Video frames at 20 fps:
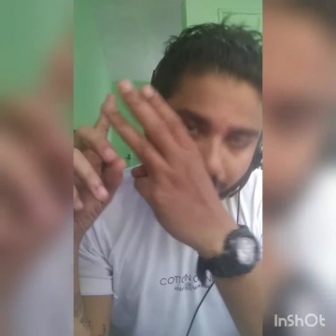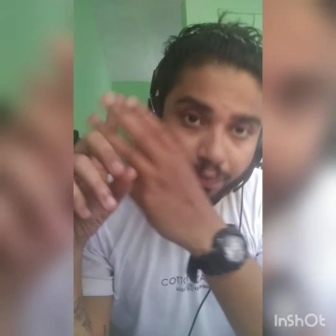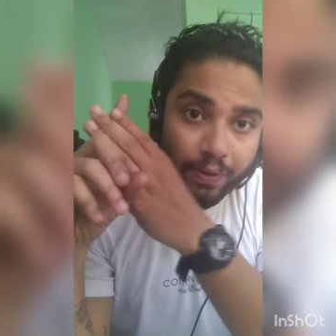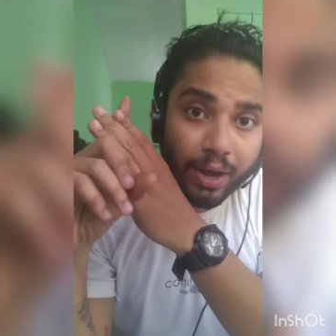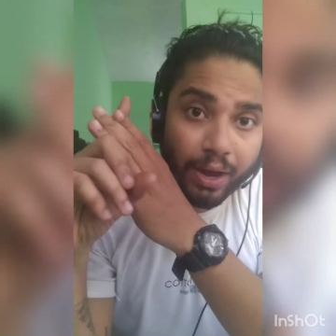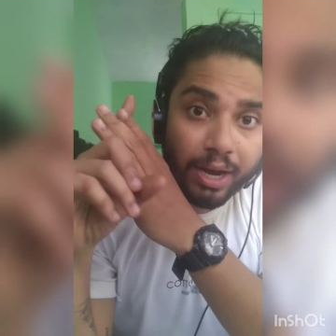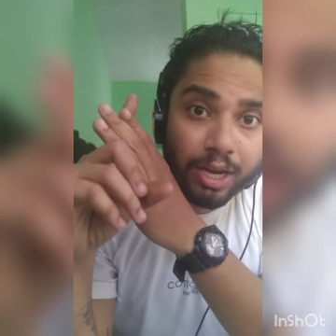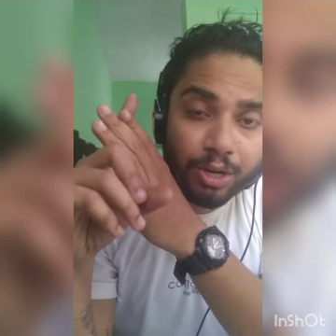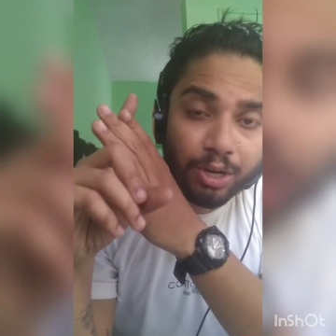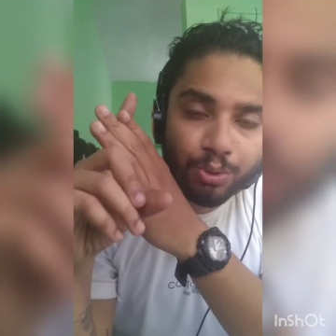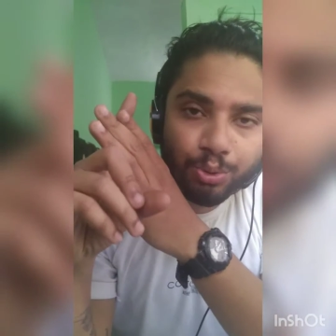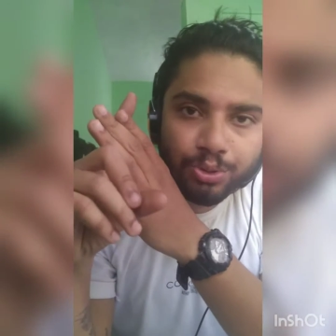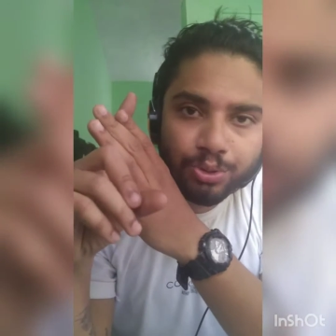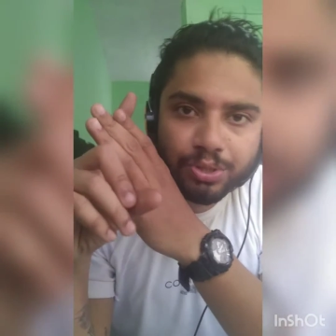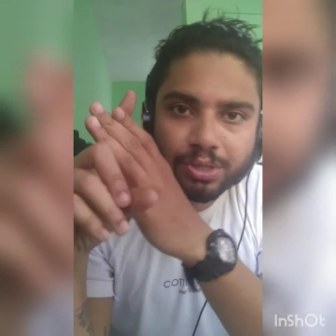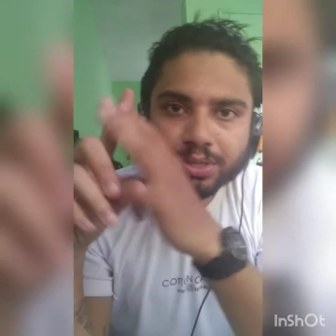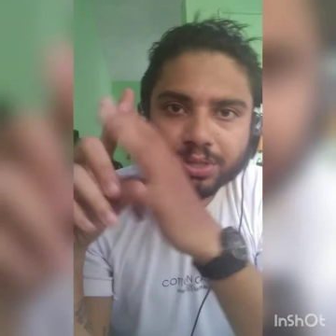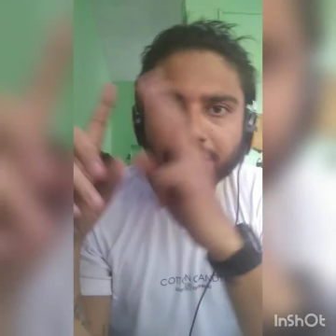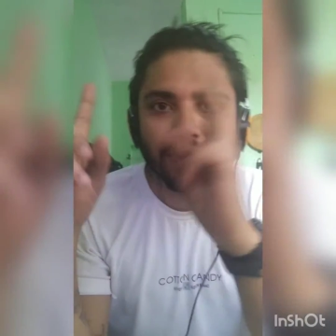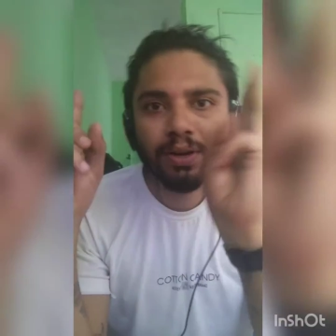
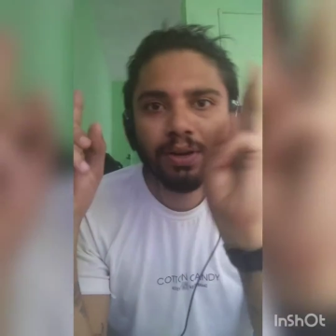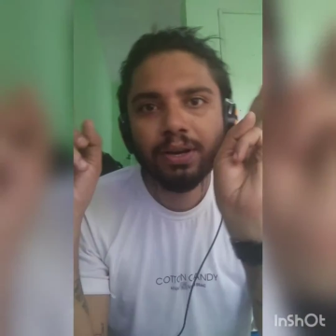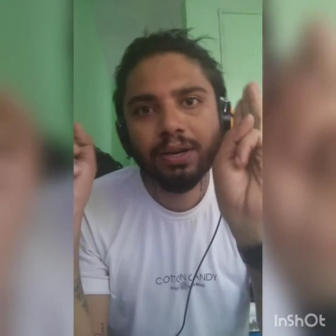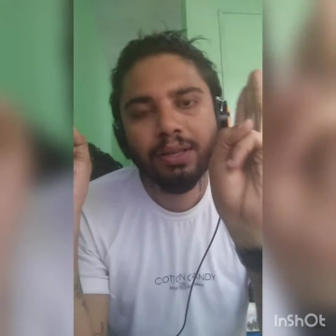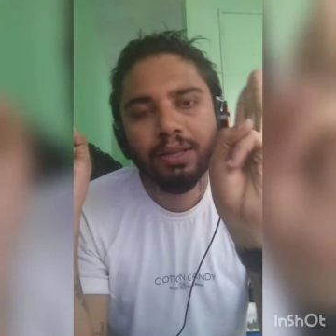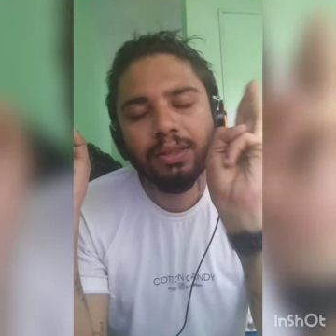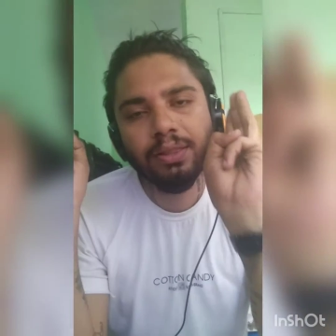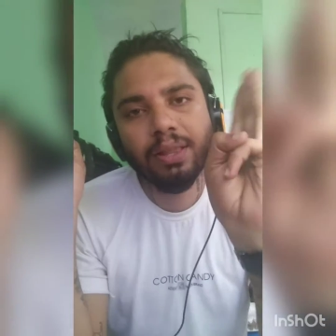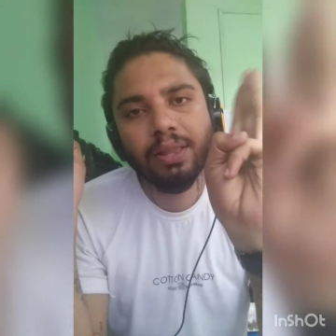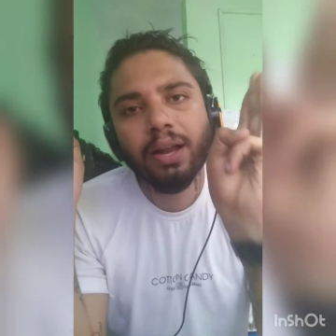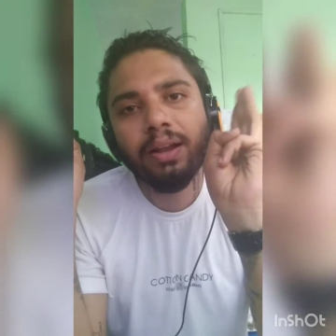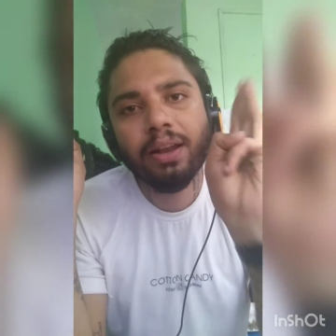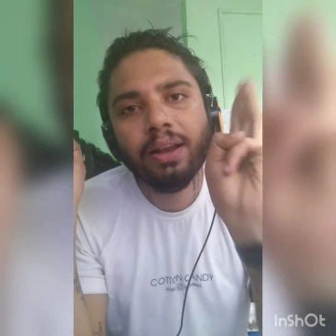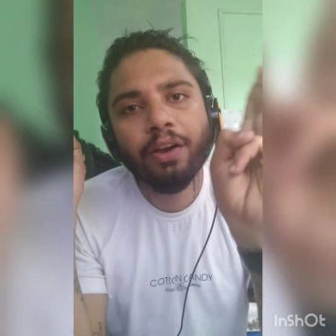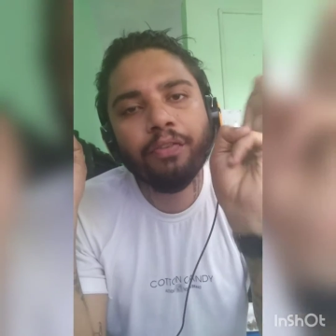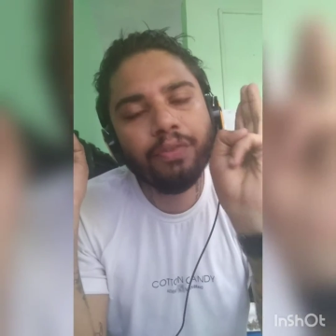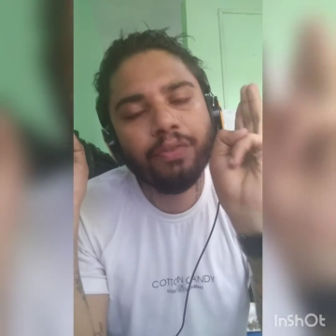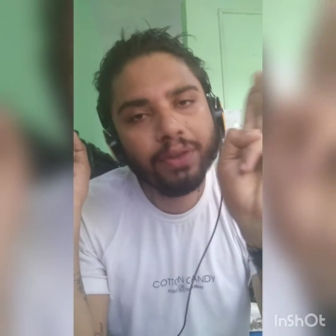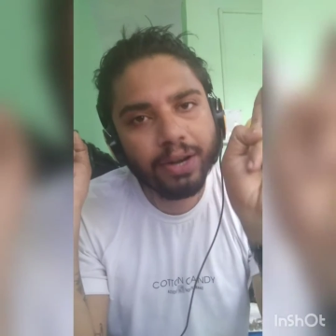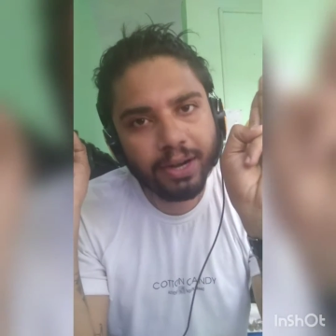values, then
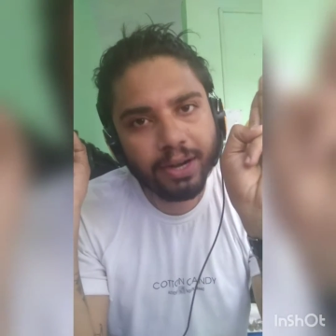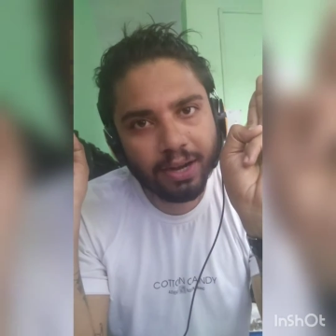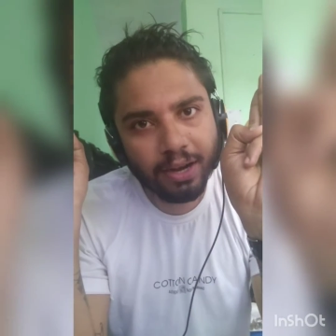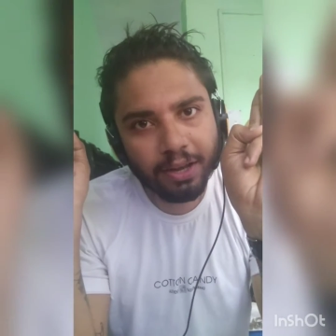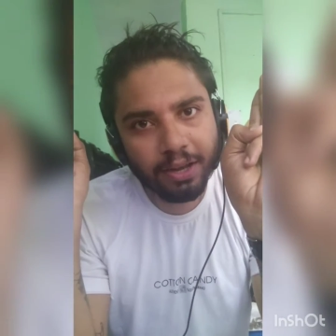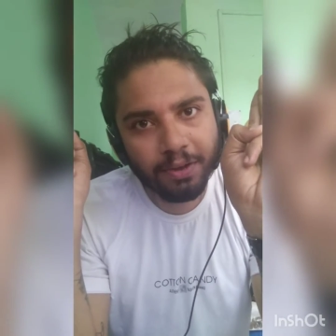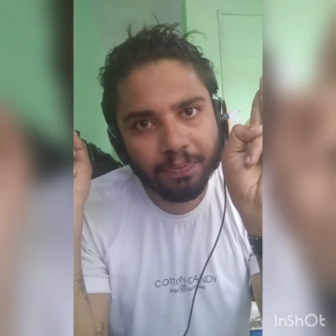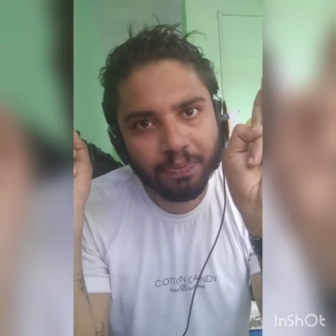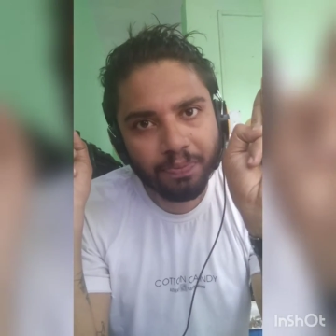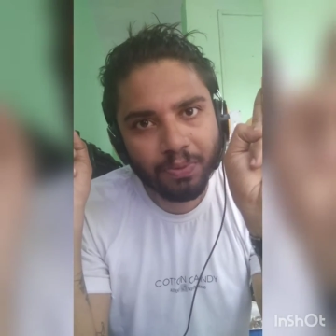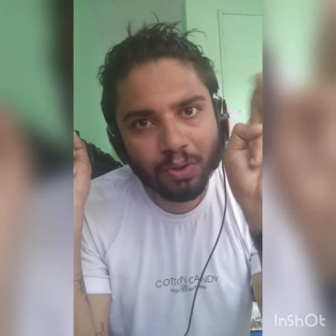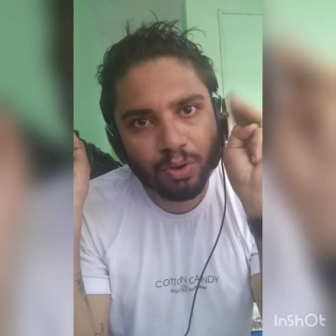definitely